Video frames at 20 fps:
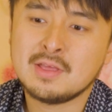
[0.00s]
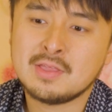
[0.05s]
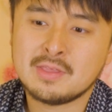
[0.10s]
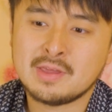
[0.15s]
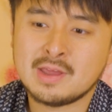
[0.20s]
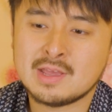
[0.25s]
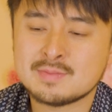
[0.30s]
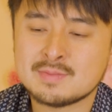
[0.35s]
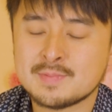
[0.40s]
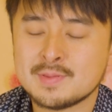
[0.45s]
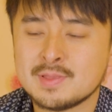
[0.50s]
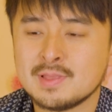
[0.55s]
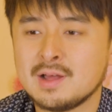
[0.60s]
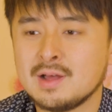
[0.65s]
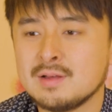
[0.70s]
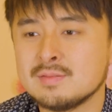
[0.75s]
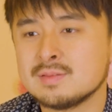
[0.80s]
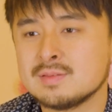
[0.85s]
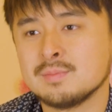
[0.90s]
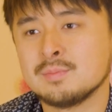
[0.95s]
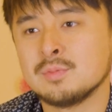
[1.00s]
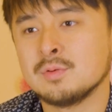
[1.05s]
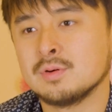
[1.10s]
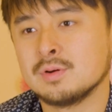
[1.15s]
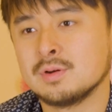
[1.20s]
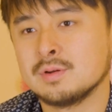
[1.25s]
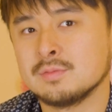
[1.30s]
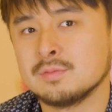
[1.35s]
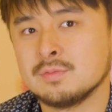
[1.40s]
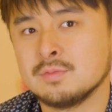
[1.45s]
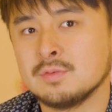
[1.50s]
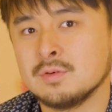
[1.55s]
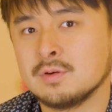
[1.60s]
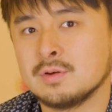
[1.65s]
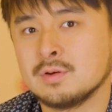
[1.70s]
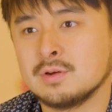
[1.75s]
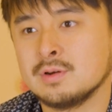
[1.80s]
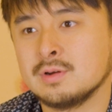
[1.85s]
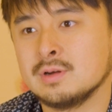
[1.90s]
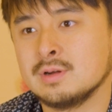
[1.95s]
there has been a lot of support
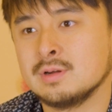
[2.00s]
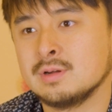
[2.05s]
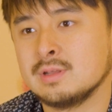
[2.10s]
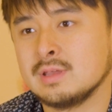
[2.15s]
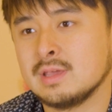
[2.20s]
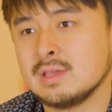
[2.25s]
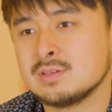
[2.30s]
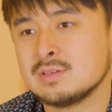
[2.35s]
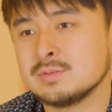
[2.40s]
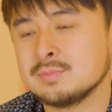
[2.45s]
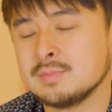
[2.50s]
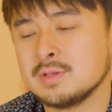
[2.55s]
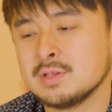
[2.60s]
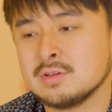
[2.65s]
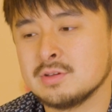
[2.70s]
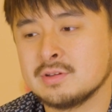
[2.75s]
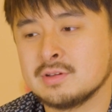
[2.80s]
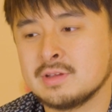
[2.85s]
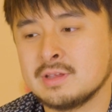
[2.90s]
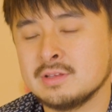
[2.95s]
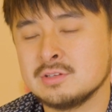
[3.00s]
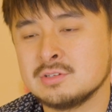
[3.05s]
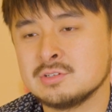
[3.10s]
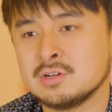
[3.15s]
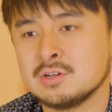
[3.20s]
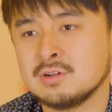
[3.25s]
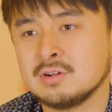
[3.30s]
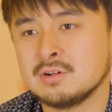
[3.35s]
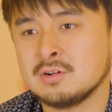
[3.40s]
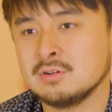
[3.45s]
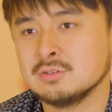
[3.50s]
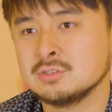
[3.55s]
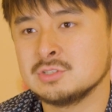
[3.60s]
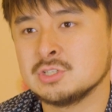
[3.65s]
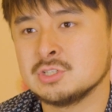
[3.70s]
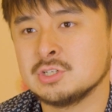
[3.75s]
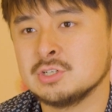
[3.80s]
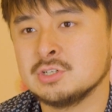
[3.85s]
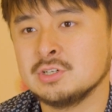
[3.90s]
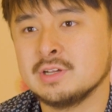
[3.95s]
for the Asian American
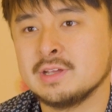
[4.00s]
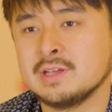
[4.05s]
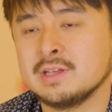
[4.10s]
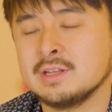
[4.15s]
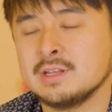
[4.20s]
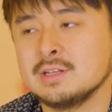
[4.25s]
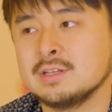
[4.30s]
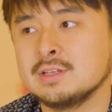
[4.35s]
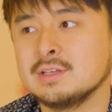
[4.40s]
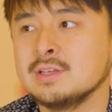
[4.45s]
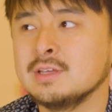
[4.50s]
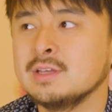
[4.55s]
culture, and